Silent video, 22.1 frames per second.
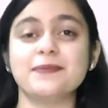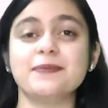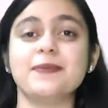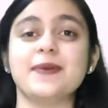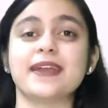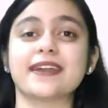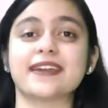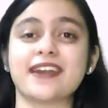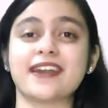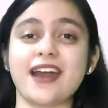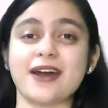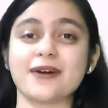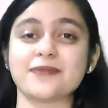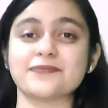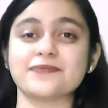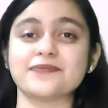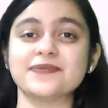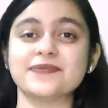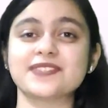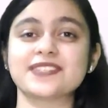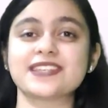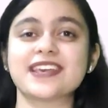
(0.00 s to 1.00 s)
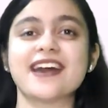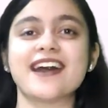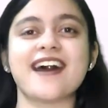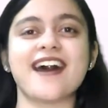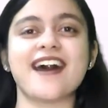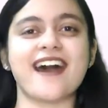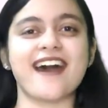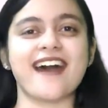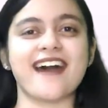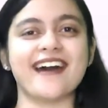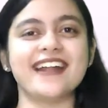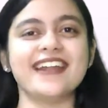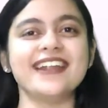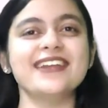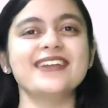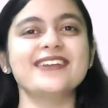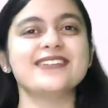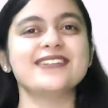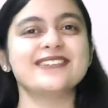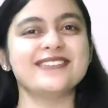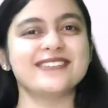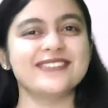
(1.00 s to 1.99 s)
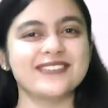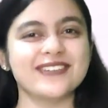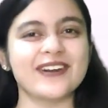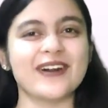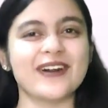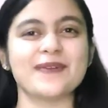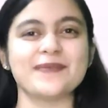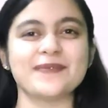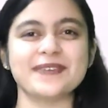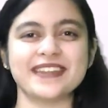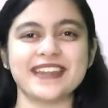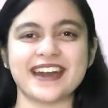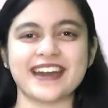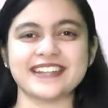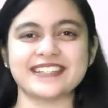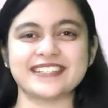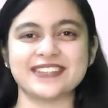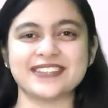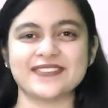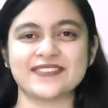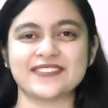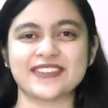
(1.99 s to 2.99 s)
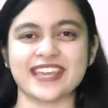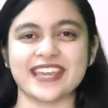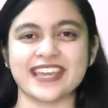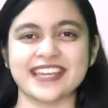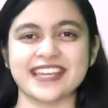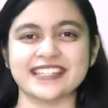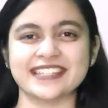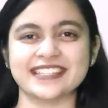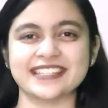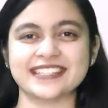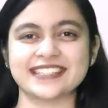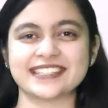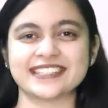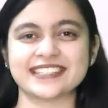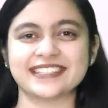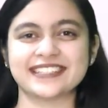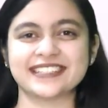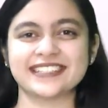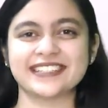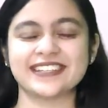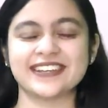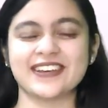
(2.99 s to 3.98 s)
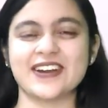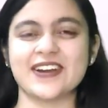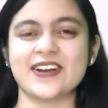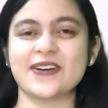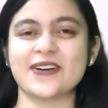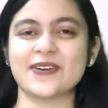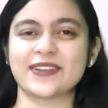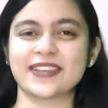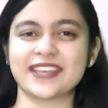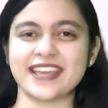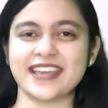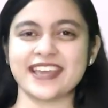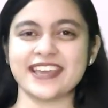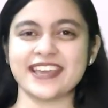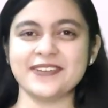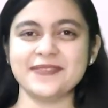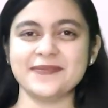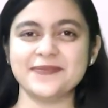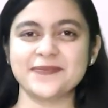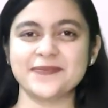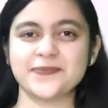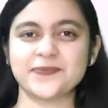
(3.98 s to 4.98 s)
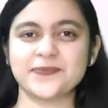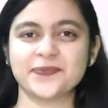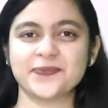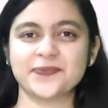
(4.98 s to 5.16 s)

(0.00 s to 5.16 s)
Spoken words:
becomes our nominative case. Okay?